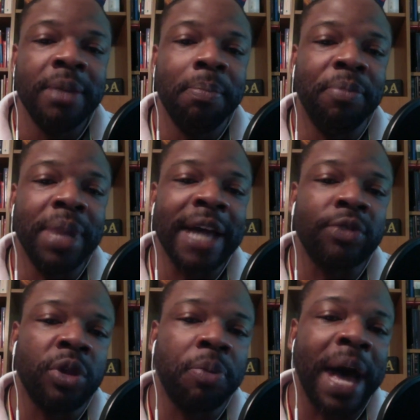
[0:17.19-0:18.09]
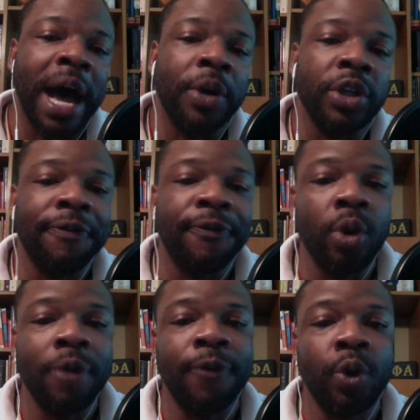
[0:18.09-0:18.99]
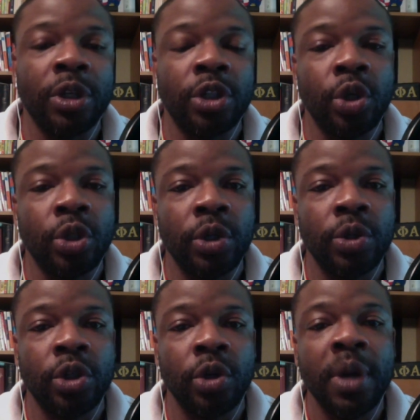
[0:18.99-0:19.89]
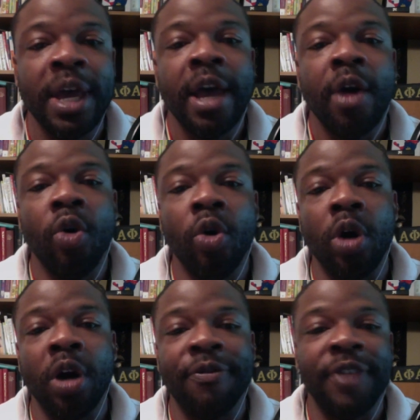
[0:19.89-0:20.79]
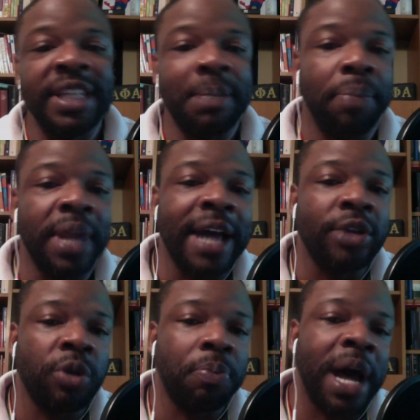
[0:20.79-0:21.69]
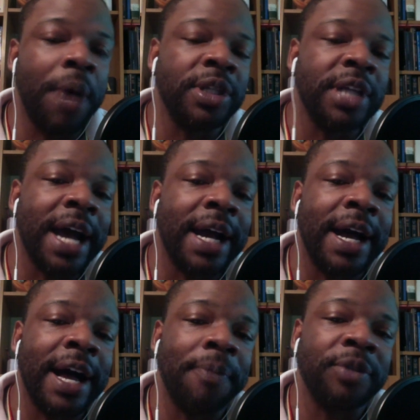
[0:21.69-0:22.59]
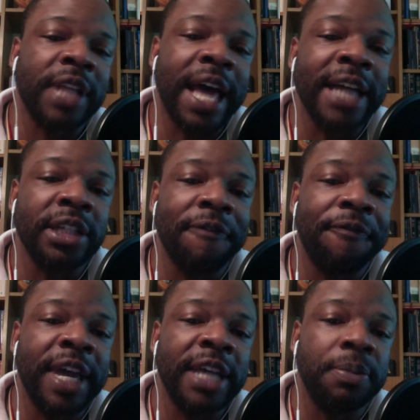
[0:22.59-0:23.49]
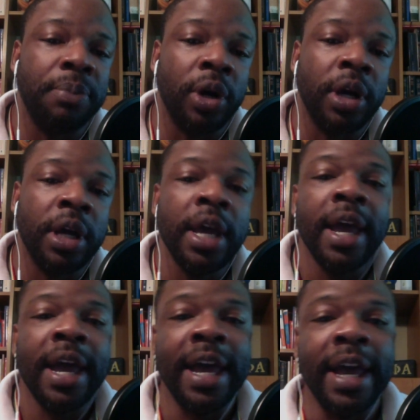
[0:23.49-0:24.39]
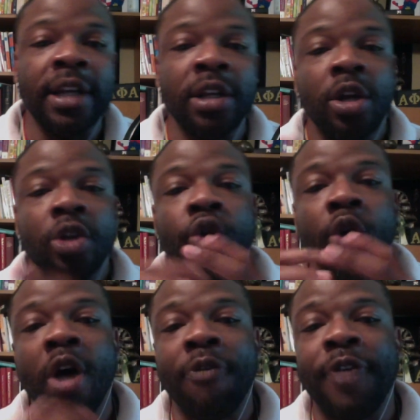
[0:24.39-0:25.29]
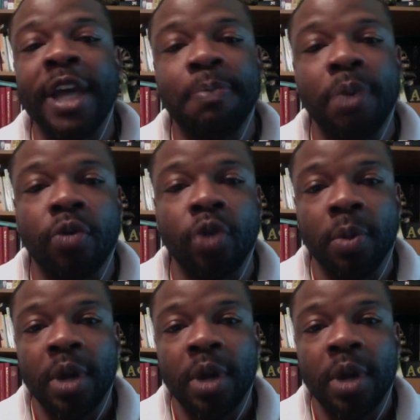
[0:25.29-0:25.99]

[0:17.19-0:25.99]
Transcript: Blacks with Power to 44222, or visit blackswithpower.com/Facebook and join our Facebook group.